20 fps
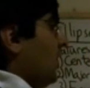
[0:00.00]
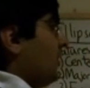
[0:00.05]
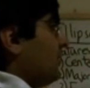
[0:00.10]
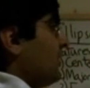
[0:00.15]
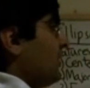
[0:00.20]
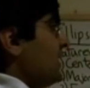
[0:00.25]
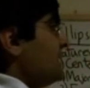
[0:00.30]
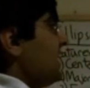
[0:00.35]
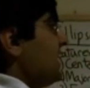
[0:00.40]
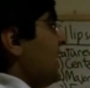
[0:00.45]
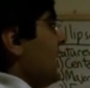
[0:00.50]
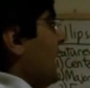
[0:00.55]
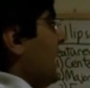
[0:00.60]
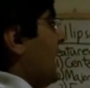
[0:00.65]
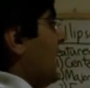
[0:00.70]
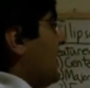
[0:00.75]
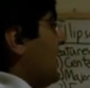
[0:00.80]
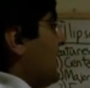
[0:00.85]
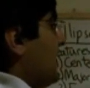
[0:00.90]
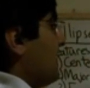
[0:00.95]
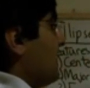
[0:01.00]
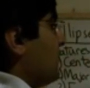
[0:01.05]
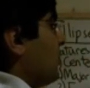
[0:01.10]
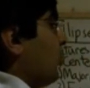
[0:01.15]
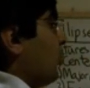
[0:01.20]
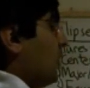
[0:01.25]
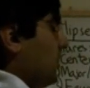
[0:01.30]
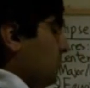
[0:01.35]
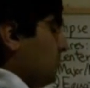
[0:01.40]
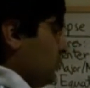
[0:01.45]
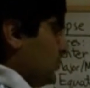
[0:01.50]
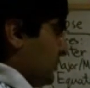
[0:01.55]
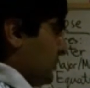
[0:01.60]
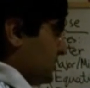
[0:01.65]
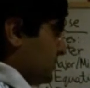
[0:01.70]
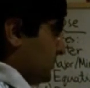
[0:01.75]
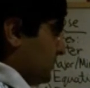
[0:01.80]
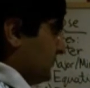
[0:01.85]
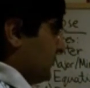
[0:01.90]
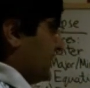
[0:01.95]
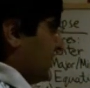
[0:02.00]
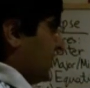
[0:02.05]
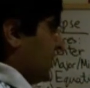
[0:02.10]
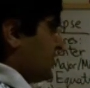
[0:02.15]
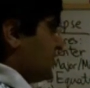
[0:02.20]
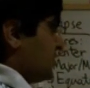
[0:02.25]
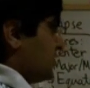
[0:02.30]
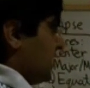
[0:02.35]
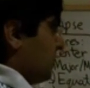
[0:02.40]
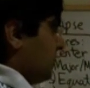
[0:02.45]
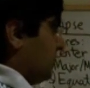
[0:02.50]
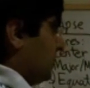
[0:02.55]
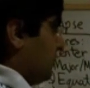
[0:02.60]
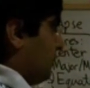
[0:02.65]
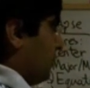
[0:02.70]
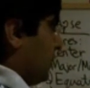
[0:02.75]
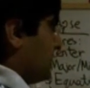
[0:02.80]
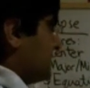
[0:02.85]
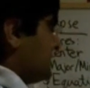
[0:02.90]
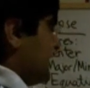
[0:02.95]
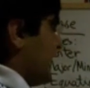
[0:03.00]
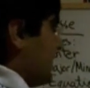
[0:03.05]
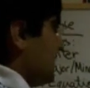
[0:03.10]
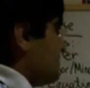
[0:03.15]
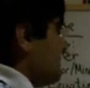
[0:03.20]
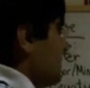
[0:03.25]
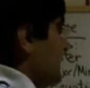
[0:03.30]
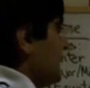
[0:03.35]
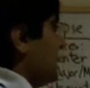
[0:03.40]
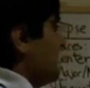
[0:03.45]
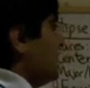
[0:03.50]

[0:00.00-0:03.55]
Alright, one more possible variation I will point out